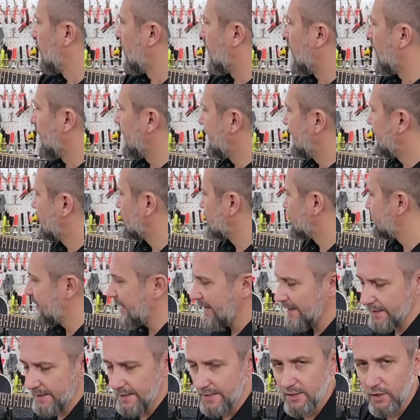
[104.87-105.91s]
And it was
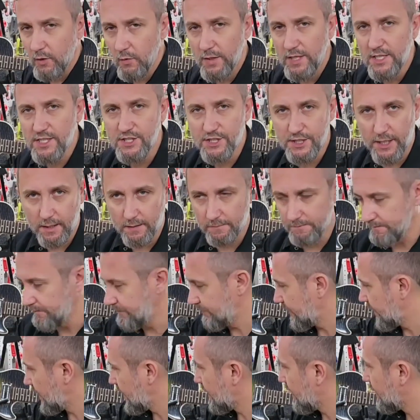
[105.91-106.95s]
made in Indonesia.
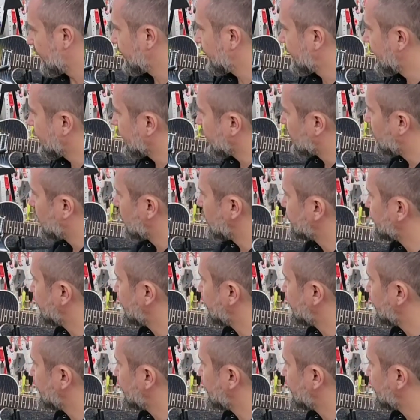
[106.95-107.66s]
And then, of course,